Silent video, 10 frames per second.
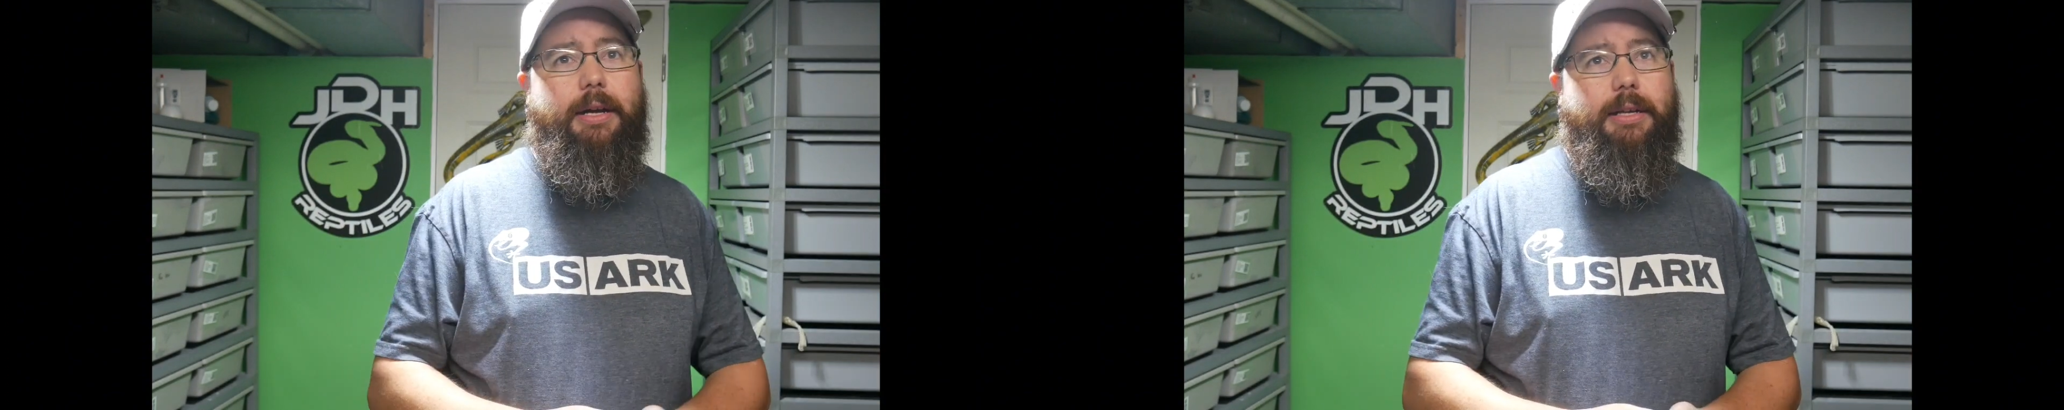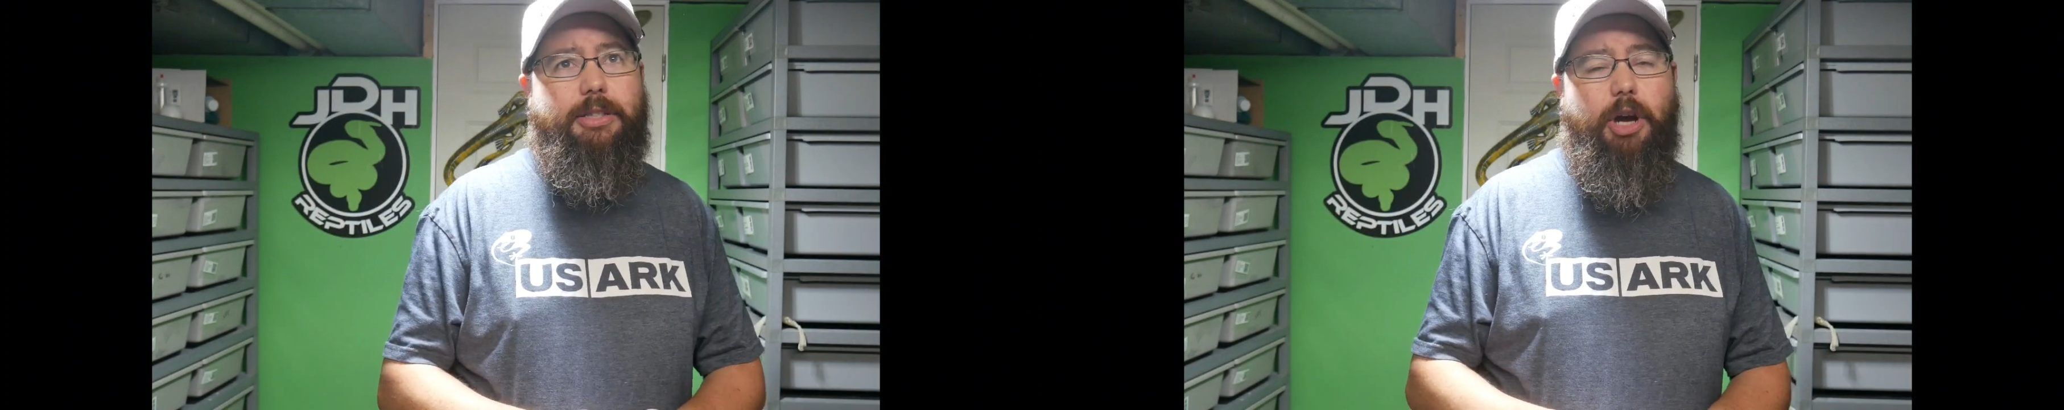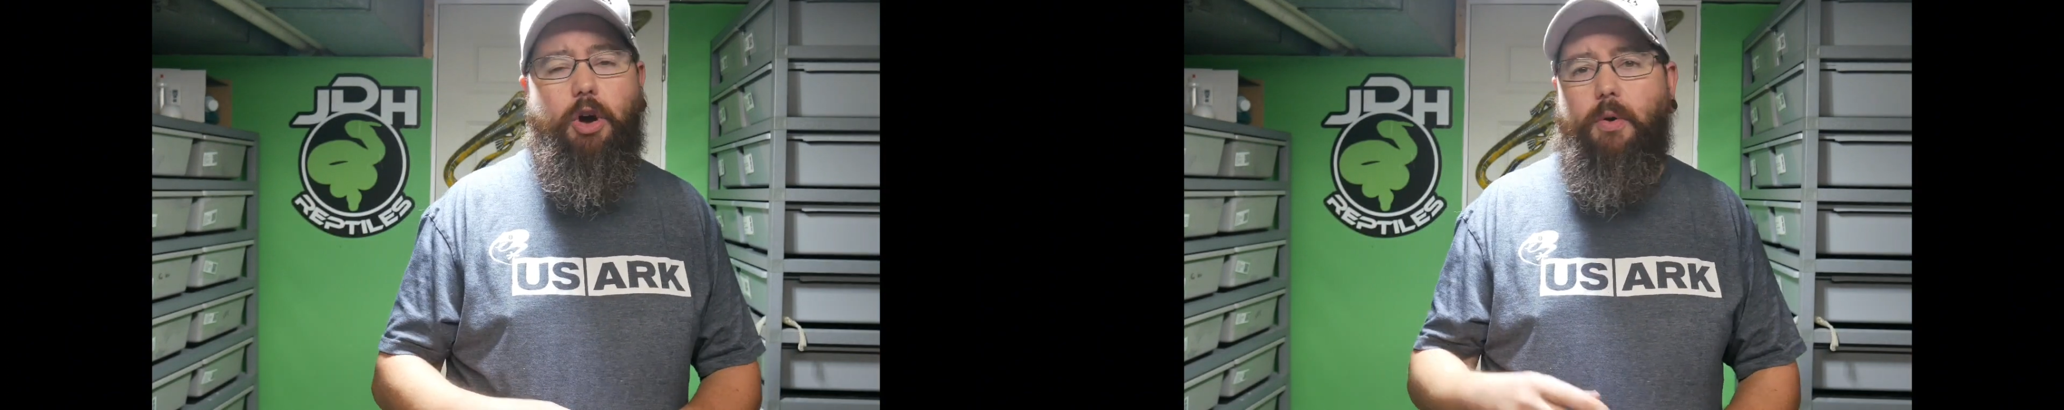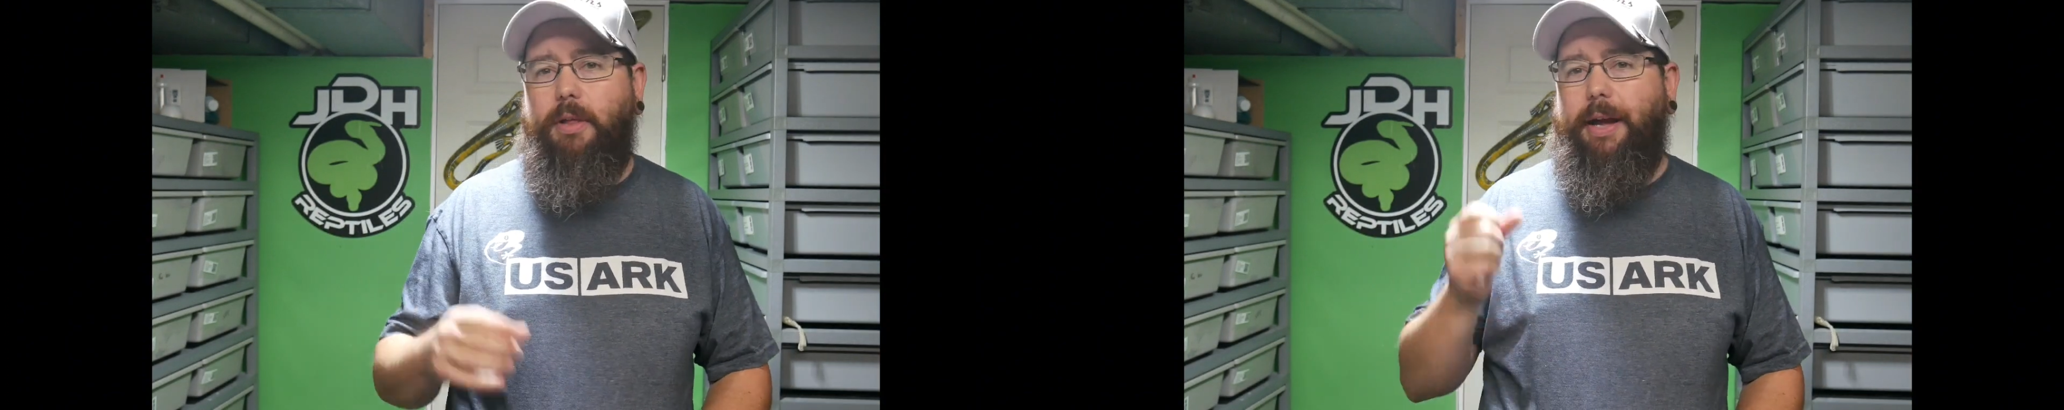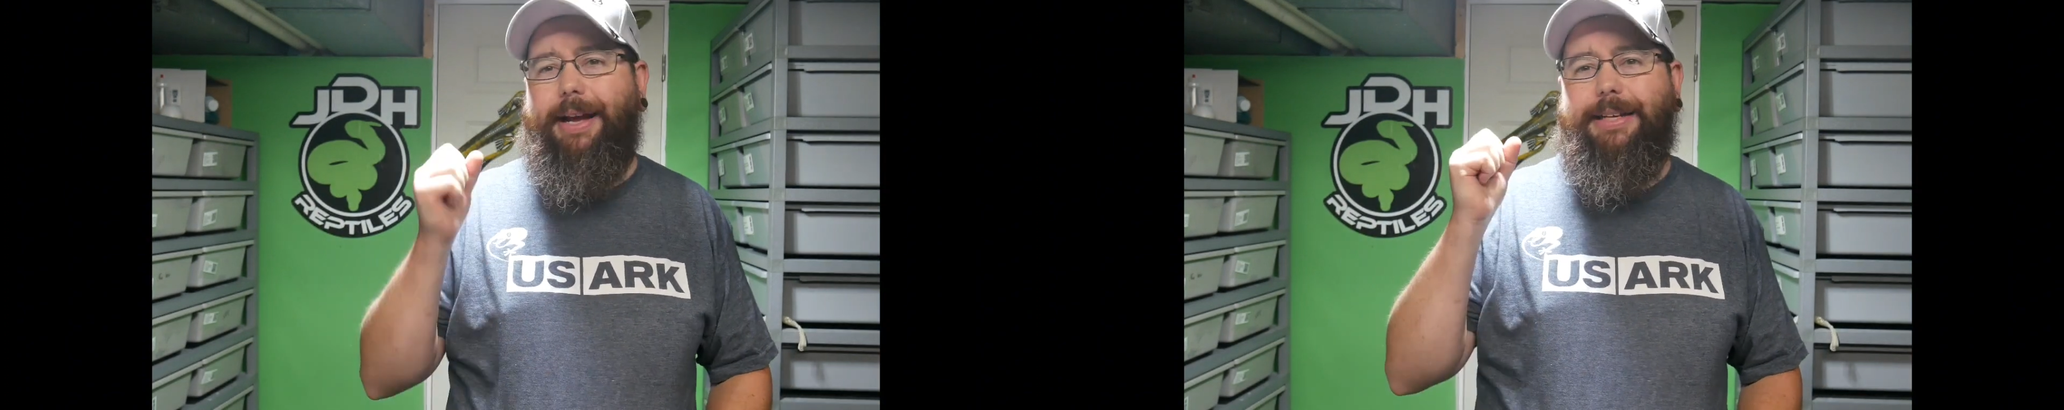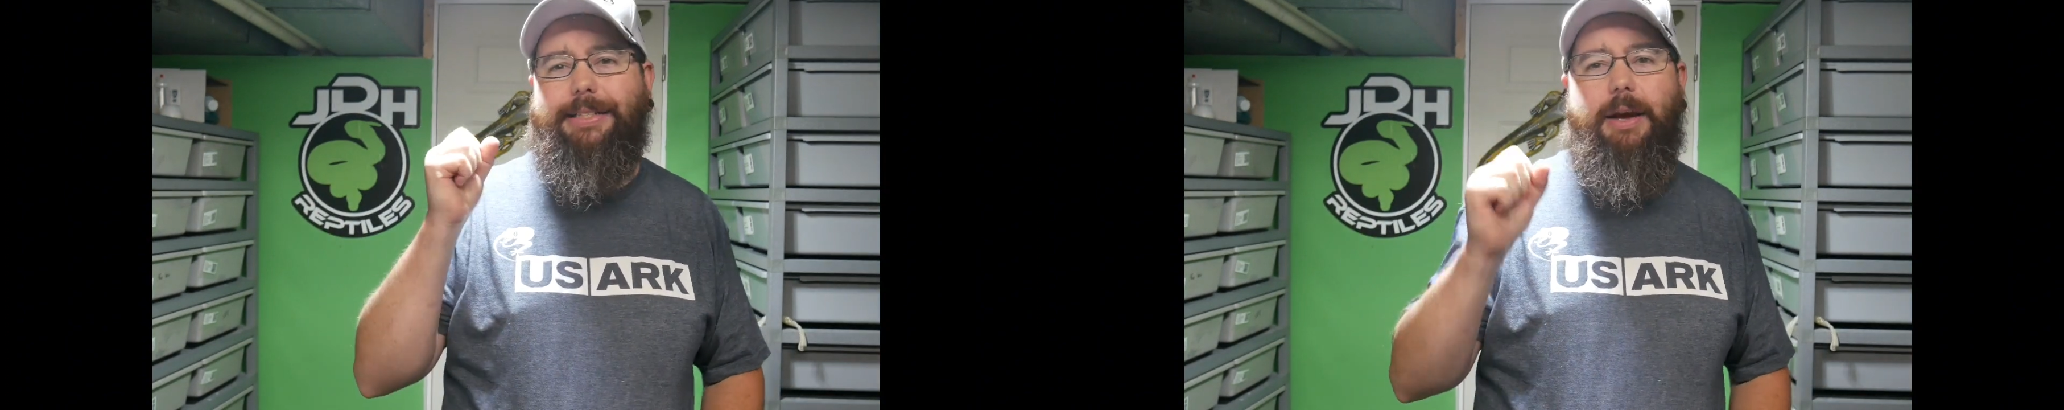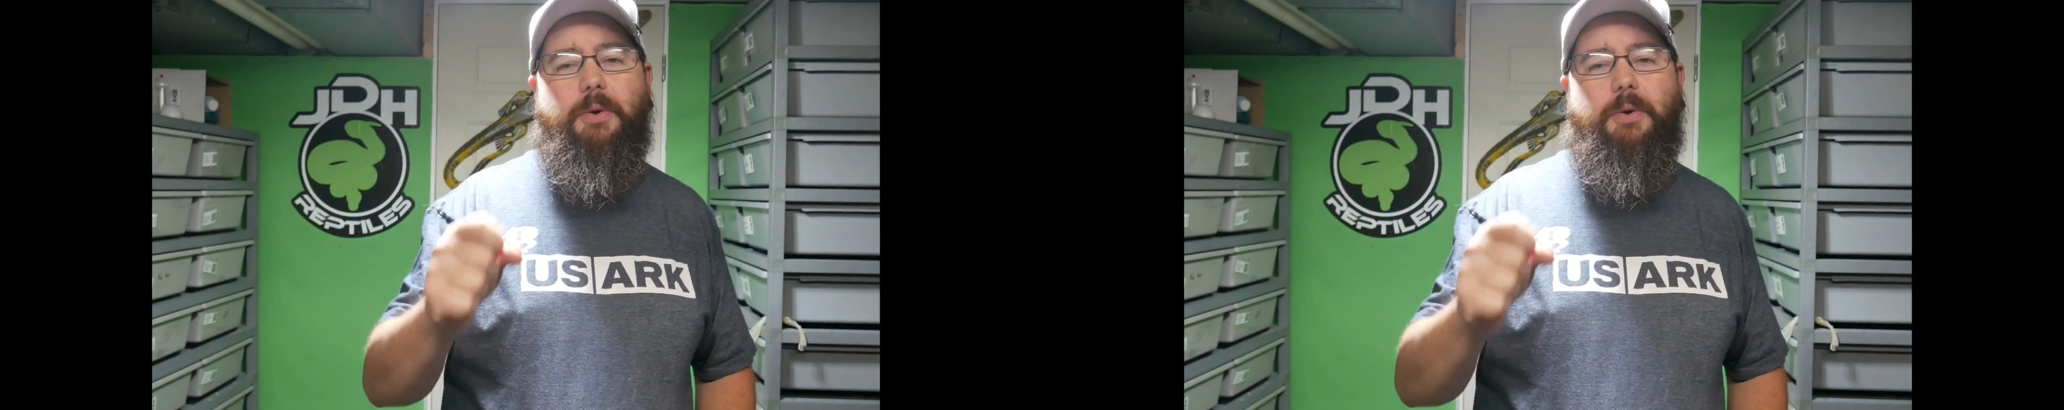So like I said,